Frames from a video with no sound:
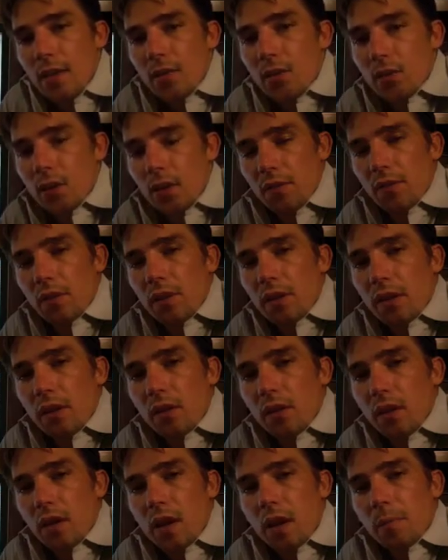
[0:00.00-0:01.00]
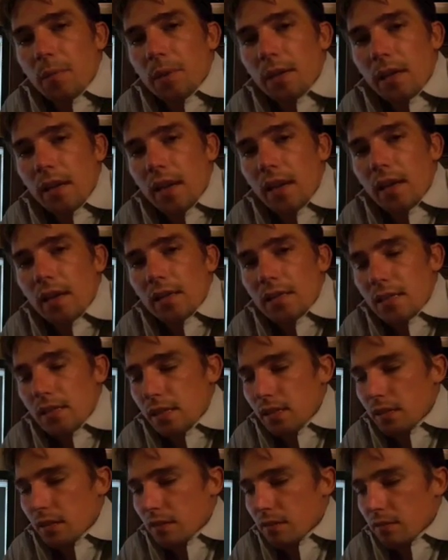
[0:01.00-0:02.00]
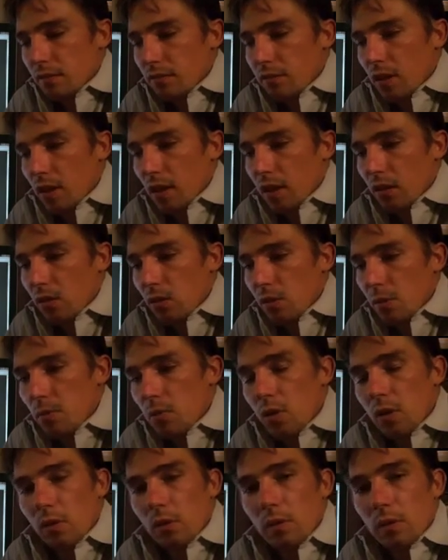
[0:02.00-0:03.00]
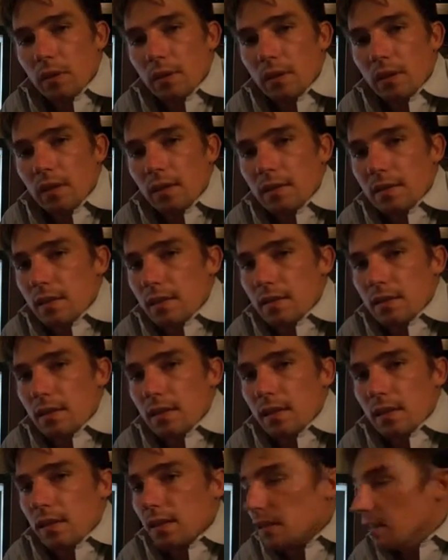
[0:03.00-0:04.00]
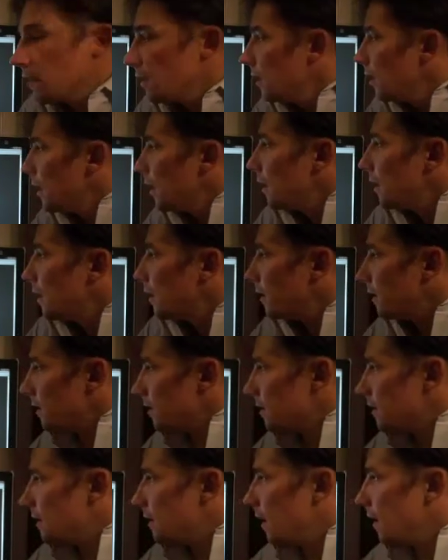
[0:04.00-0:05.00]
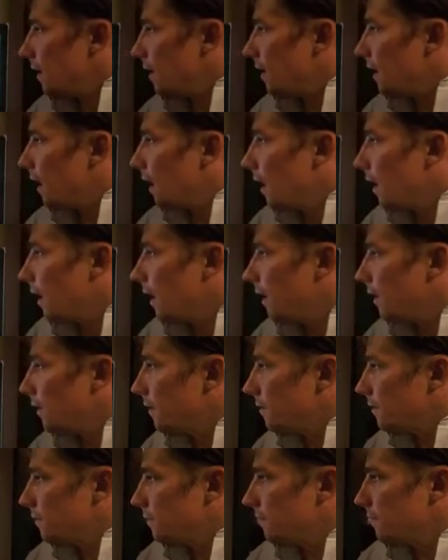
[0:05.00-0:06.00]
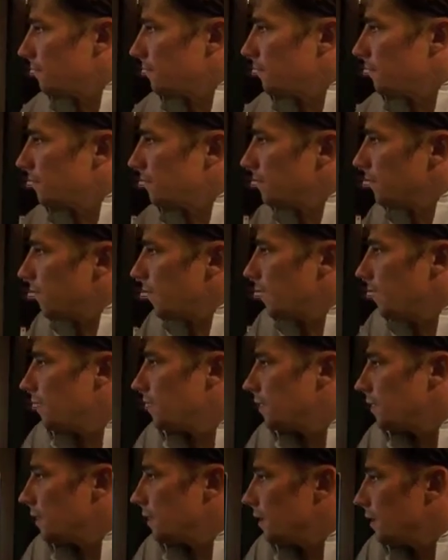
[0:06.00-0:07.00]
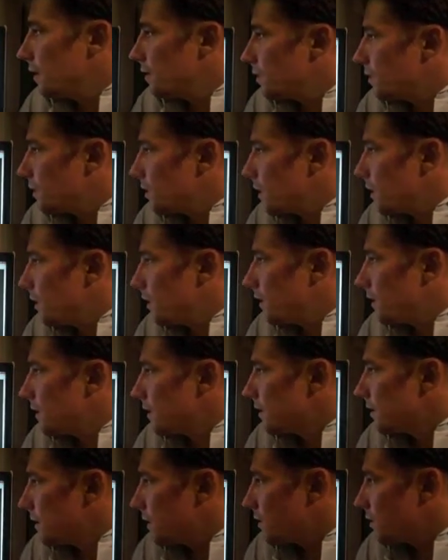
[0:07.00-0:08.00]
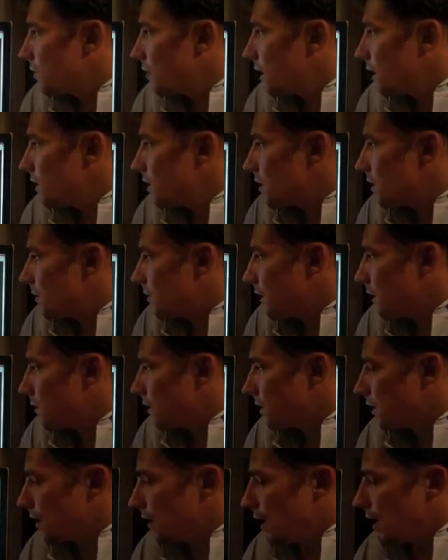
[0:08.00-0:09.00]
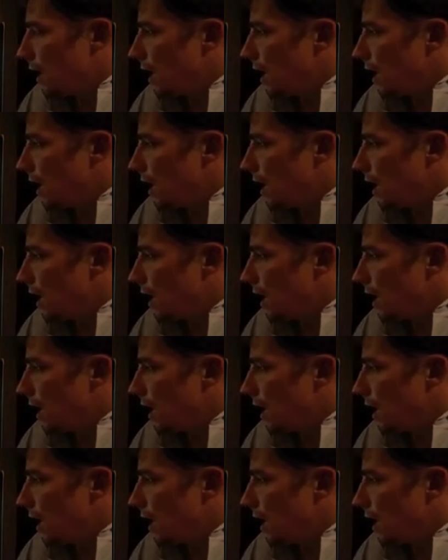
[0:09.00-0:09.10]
So every year a company has to file a report with the SEC, this 10K filed to the Securities and Exchange Commission.